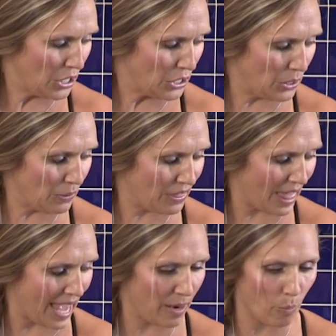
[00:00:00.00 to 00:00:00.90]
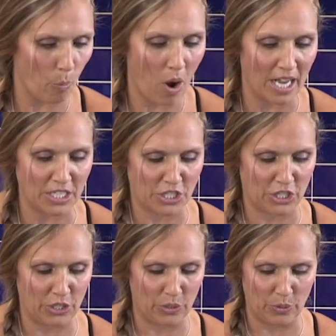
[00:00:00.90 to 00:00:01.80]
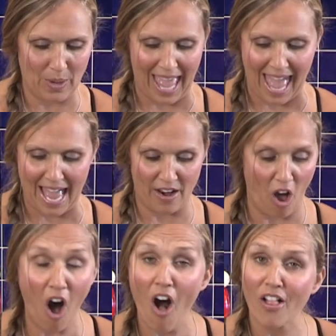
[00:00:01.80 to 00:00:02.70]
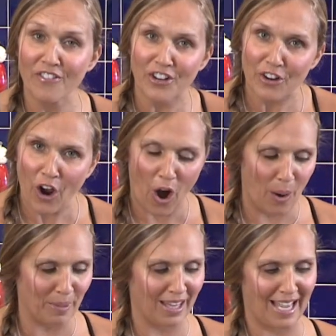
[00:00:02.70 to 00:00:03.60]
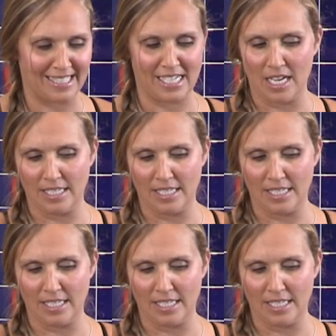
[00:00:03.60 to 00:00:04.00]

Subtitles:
You then want to add all of your caramelized